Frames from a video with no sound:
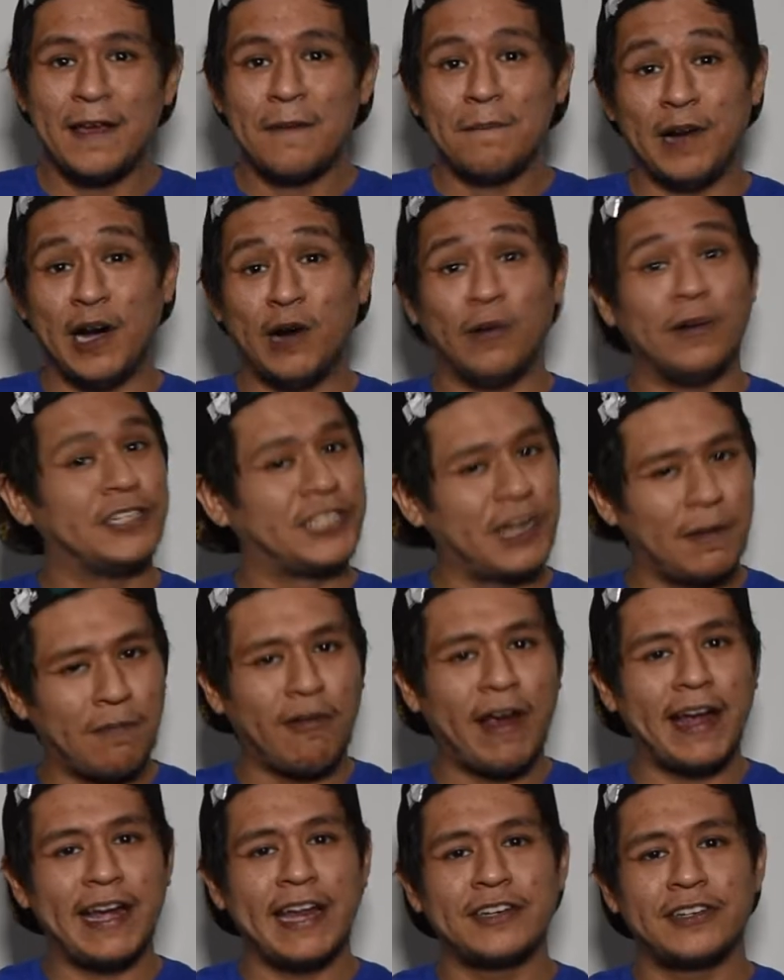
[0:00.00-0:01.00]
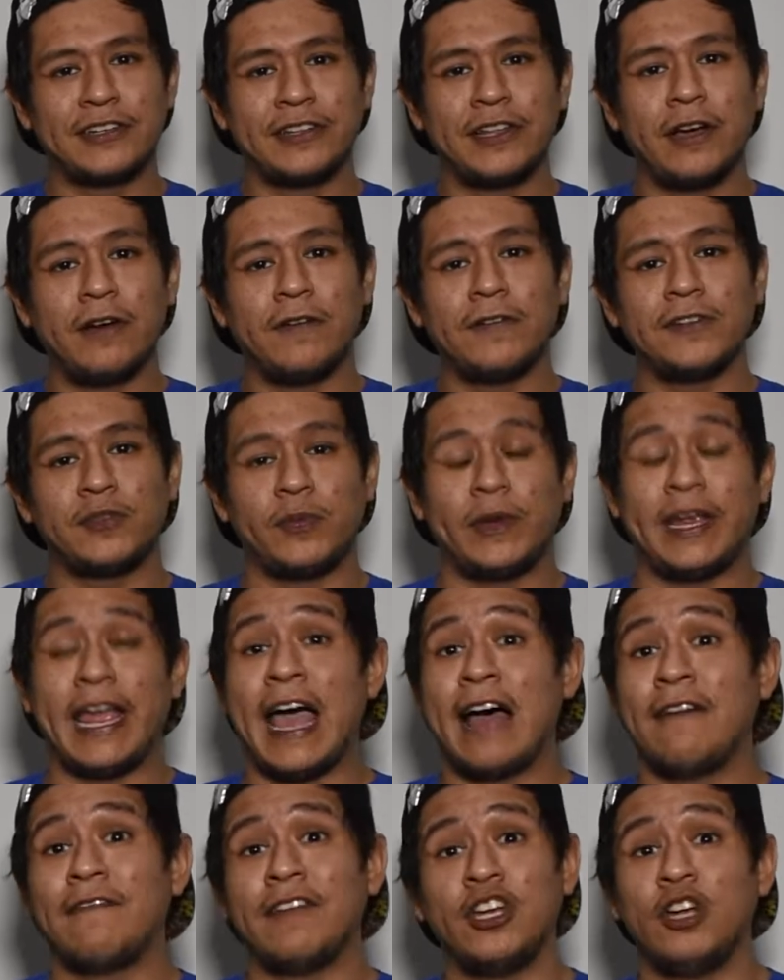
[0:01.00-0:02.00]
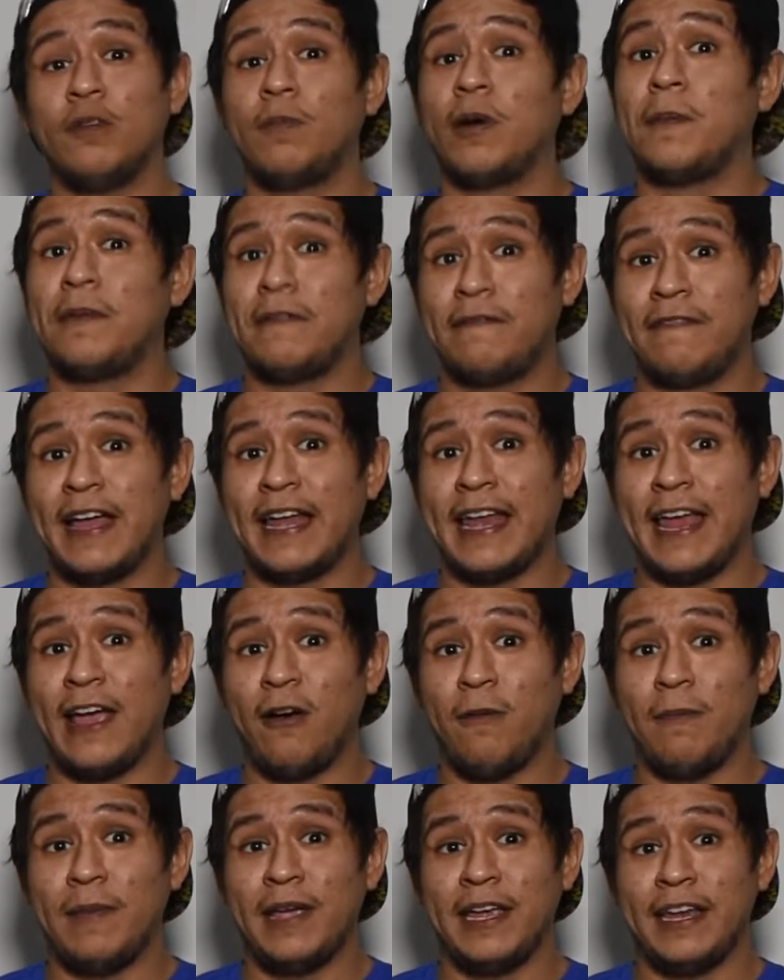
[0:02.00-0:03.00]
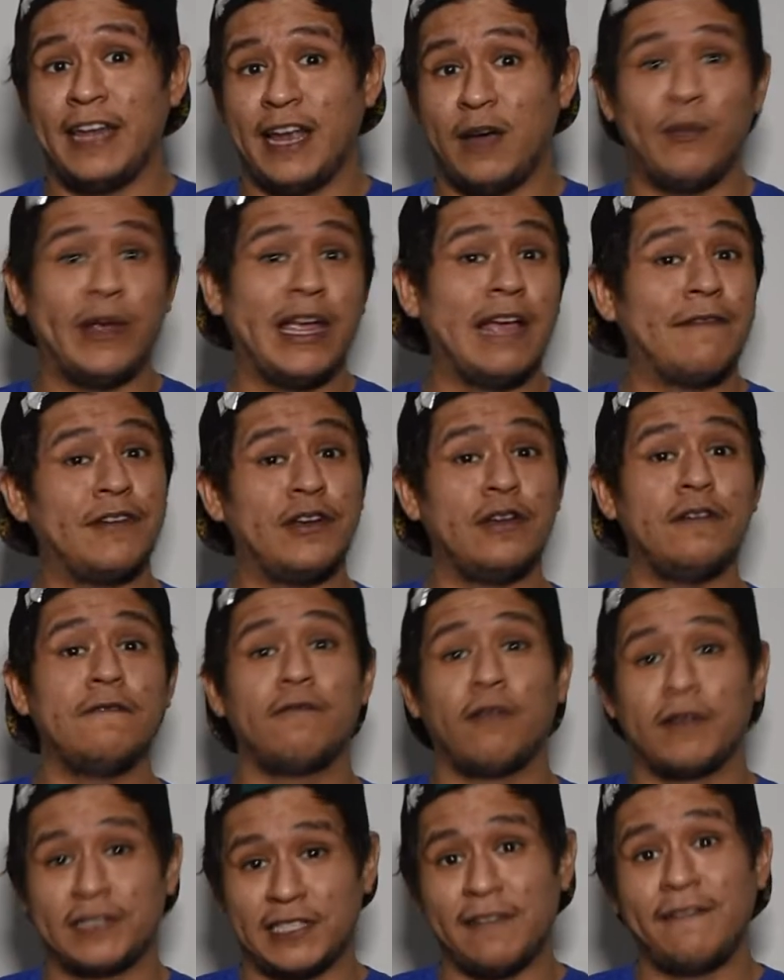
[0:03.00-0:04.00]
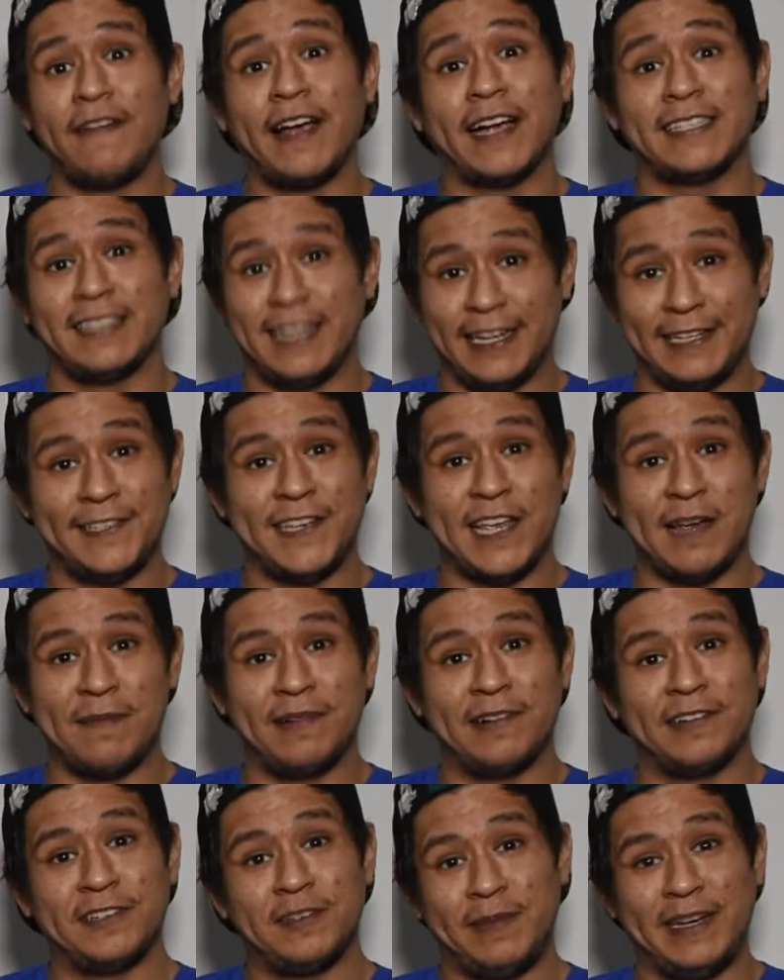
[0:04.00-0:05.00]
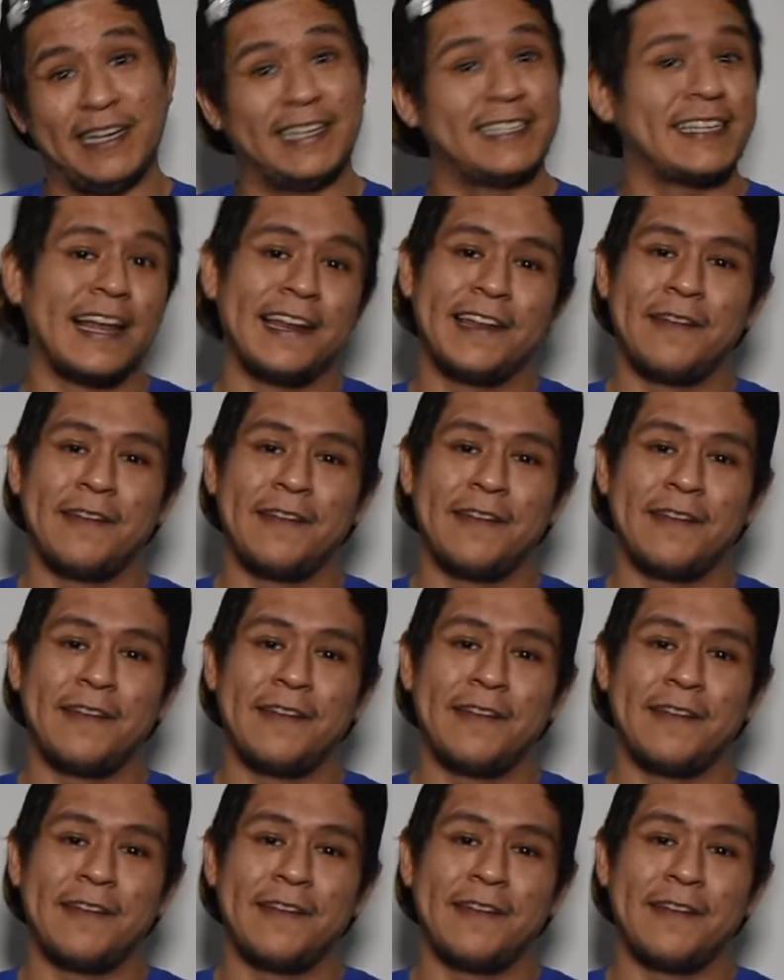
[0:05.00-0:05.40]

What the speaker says: But we'll jump right into those. We have a new Boba Fett helmet and we have a new Force FX lightsaber to be excited